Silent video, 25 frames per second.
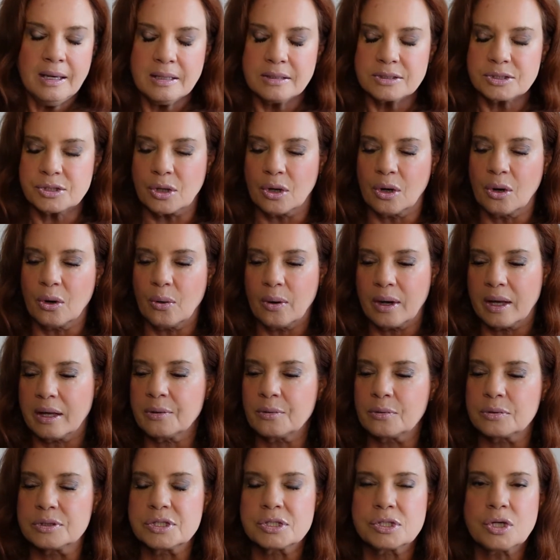So
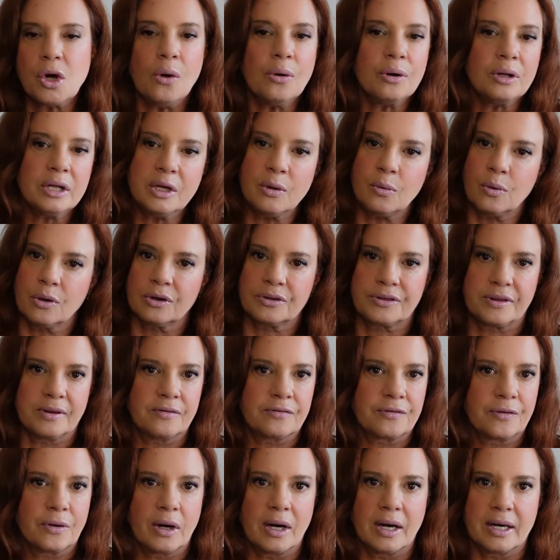it was totally worth
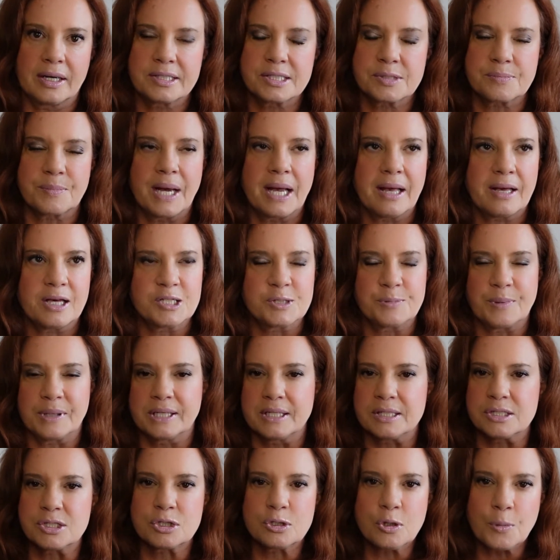it for us. My husband
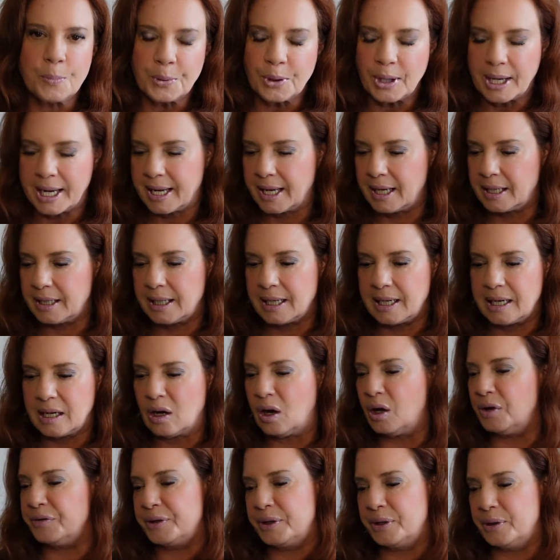is super handy,
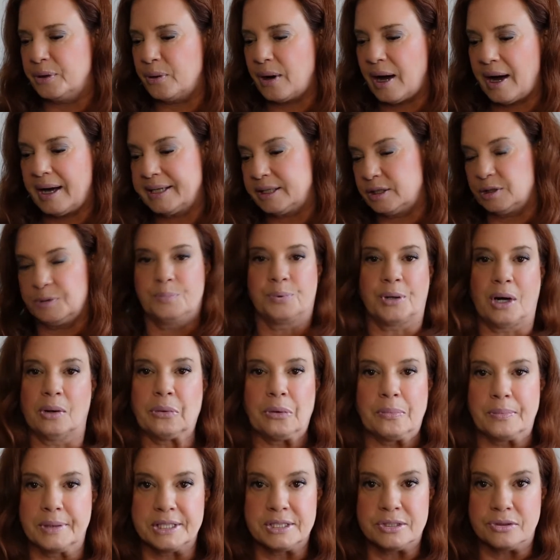although I could
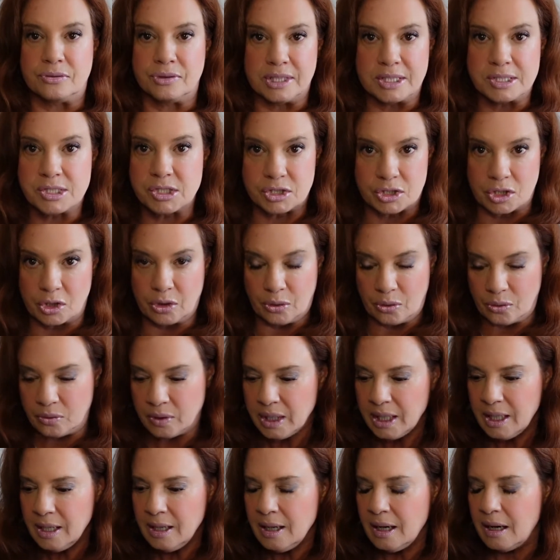probably do this too,
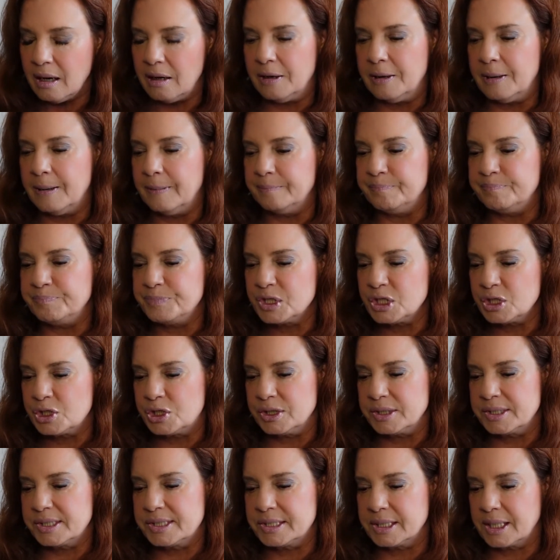um,
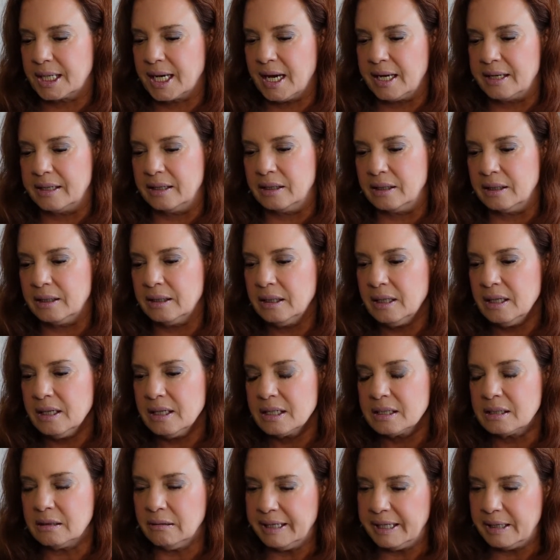just to kind of
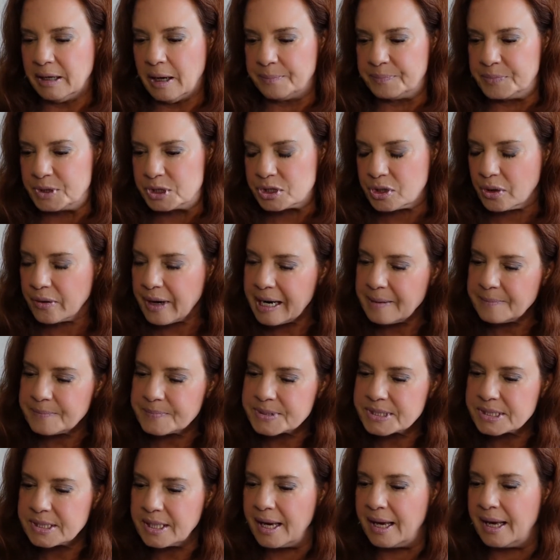clean up the
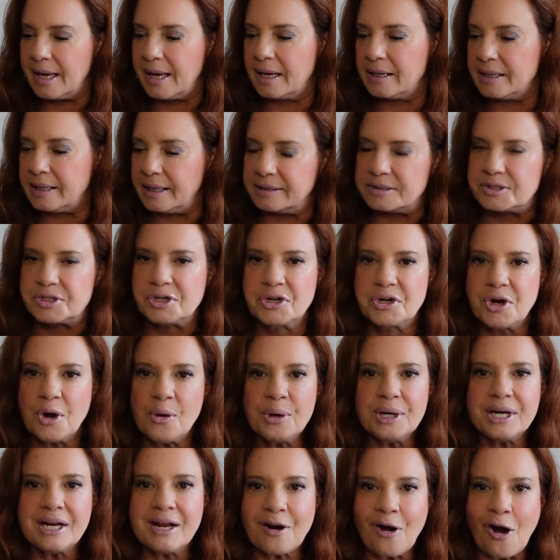scrapes, and it's
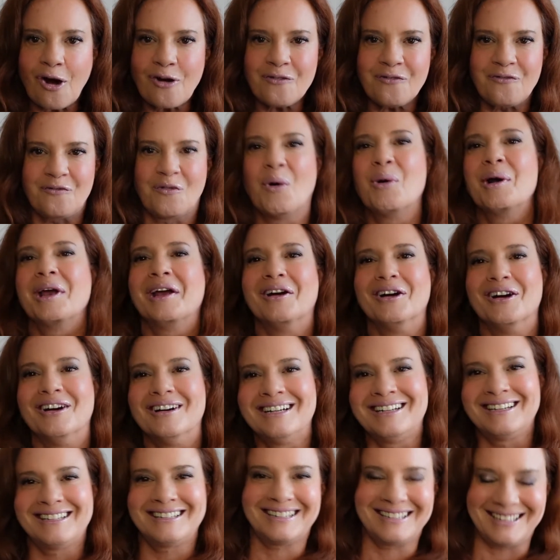going in our foyer.